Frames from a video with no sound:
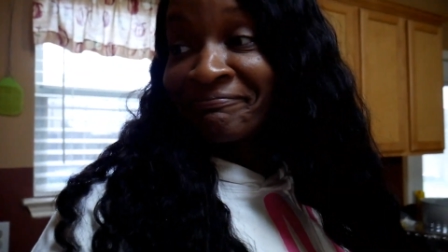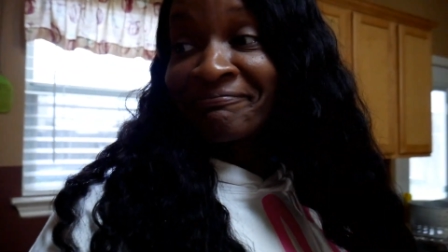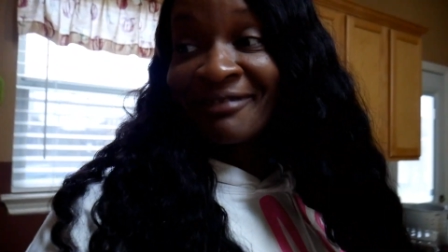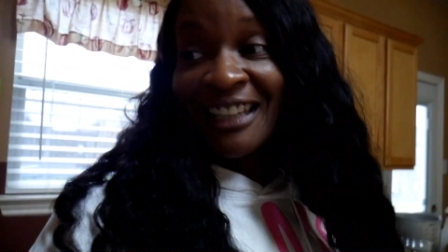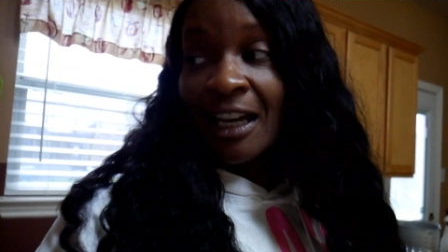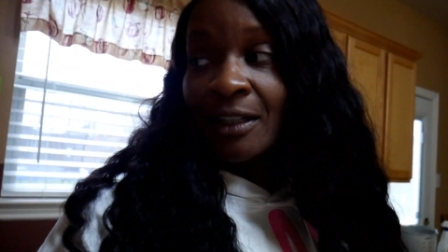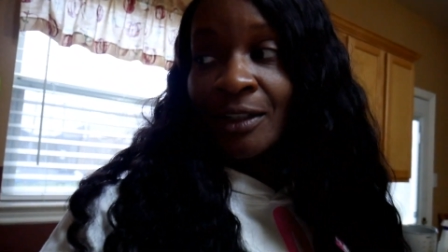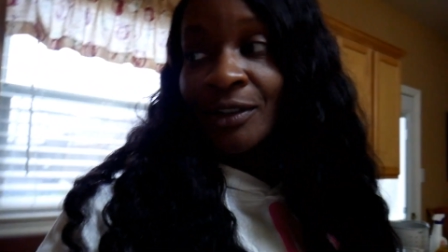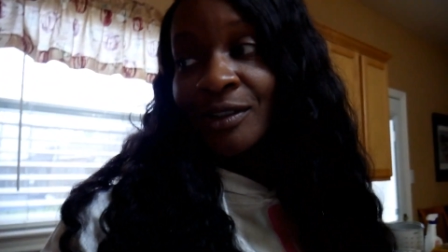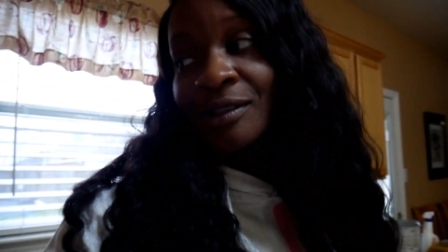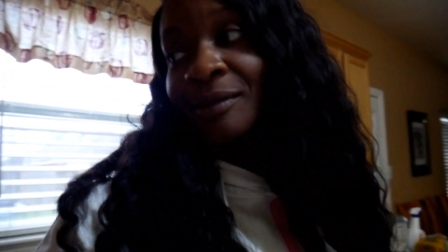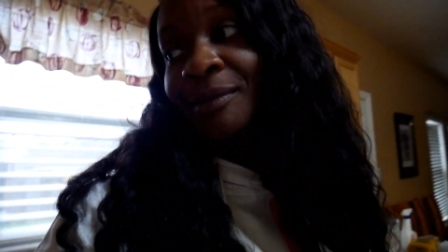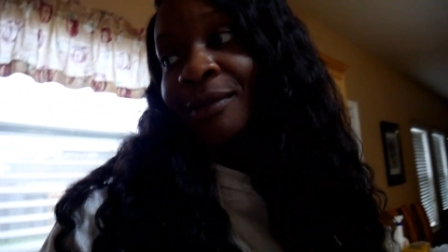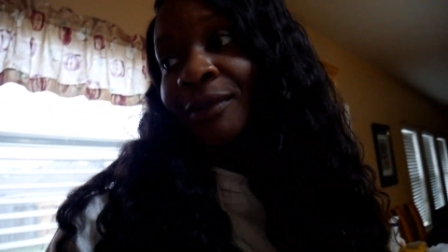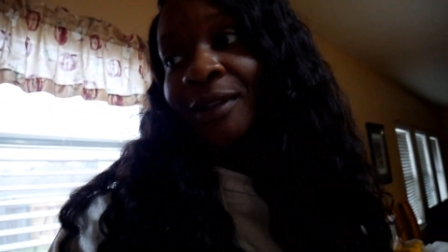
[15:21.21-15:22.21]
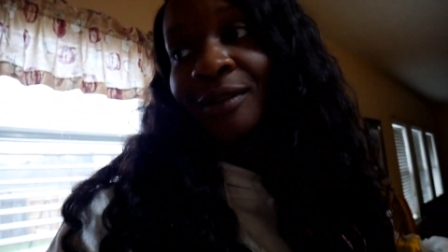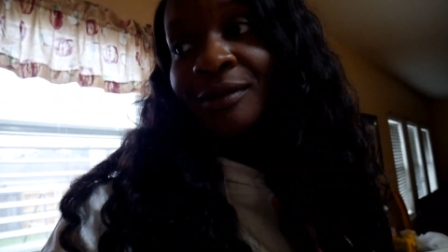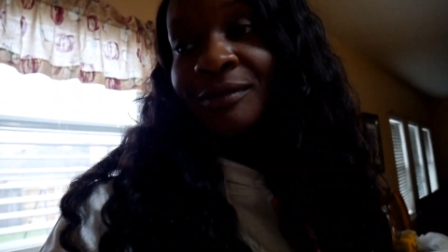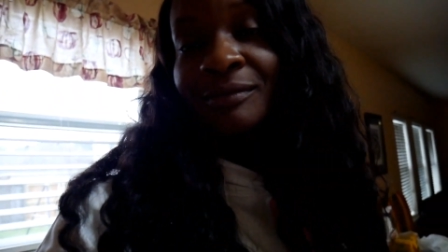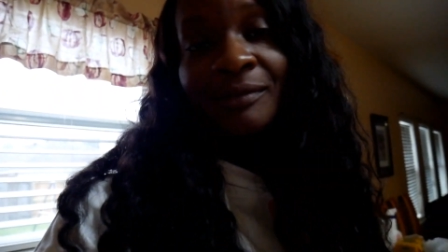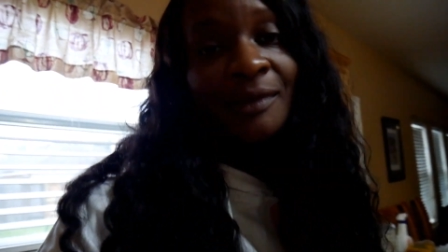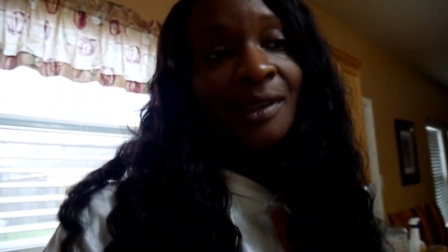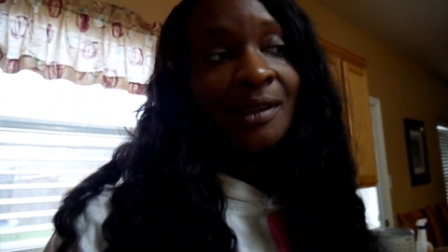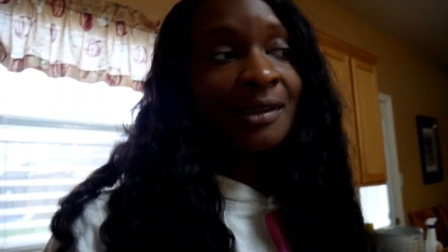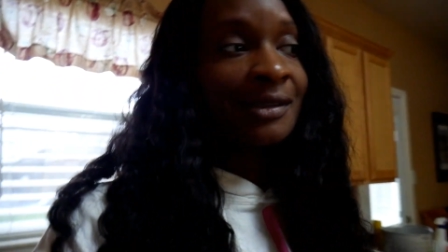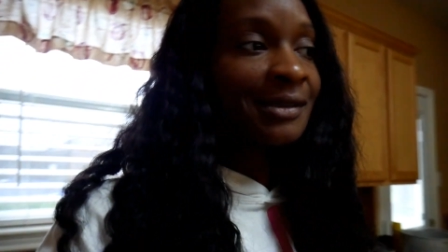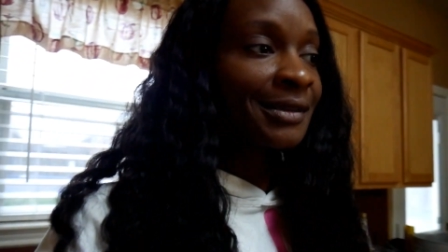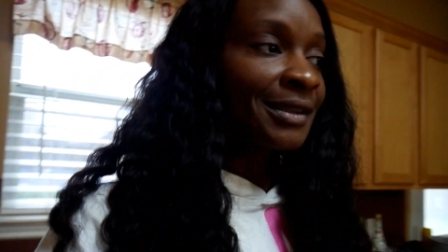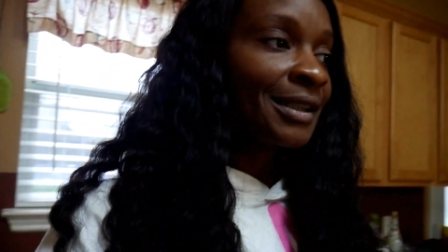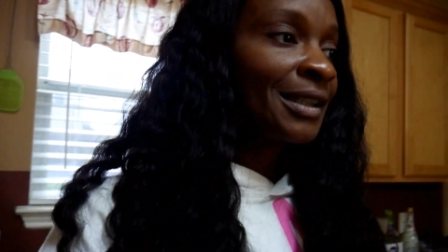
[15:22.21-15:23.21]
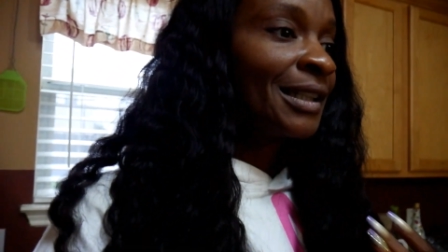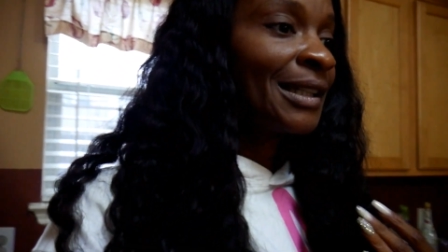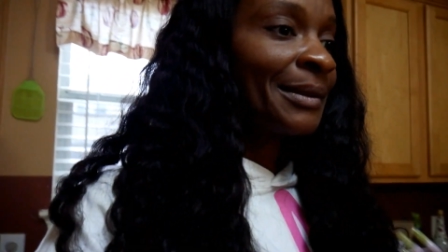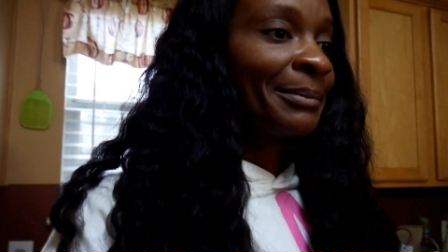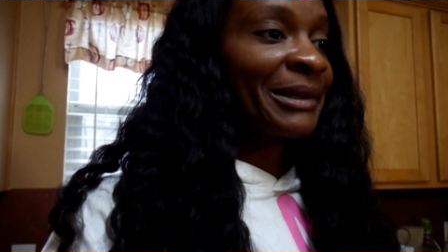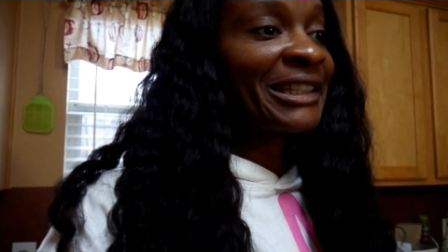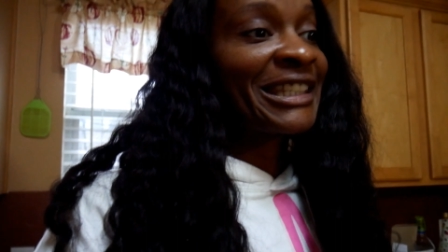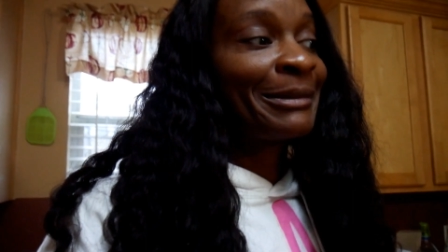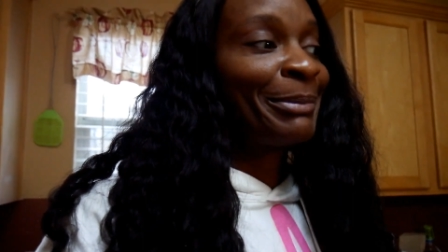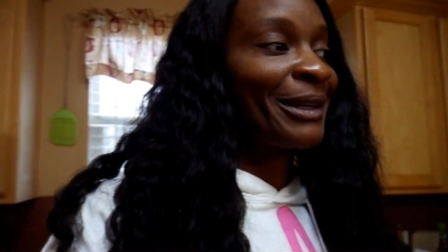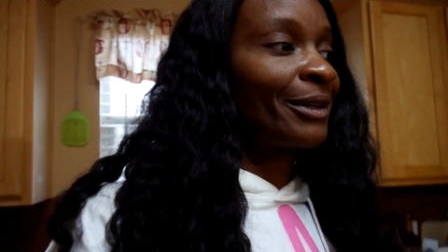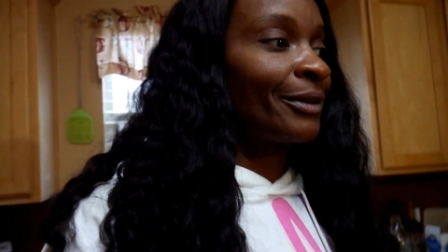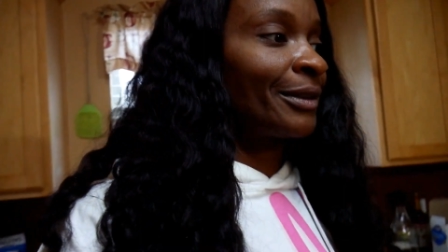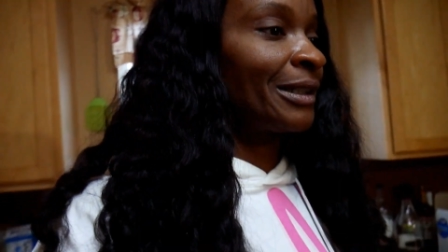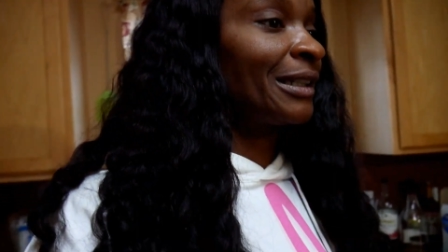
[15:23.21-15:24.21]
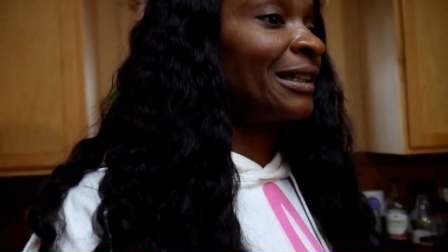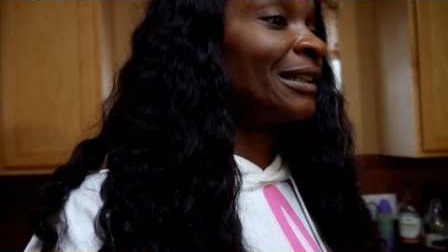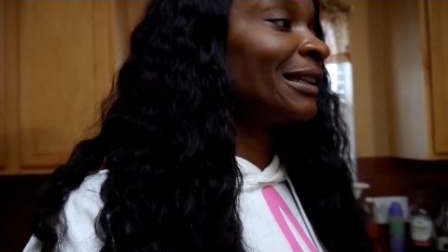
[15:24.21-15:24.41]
Y'all know there's something wrong because my spirit